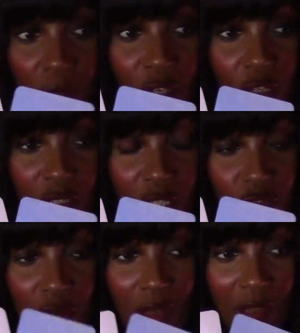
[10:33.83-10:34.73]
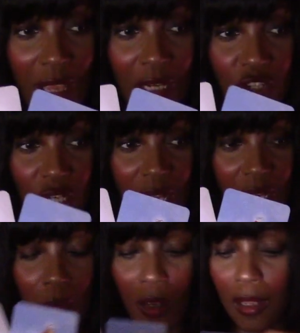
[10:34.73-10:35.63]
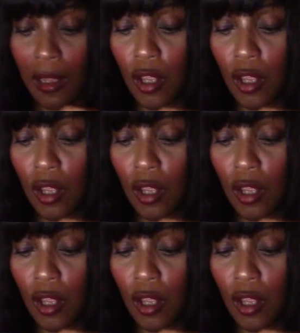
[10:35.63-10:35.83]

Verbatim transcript: something because the strength energy anyway,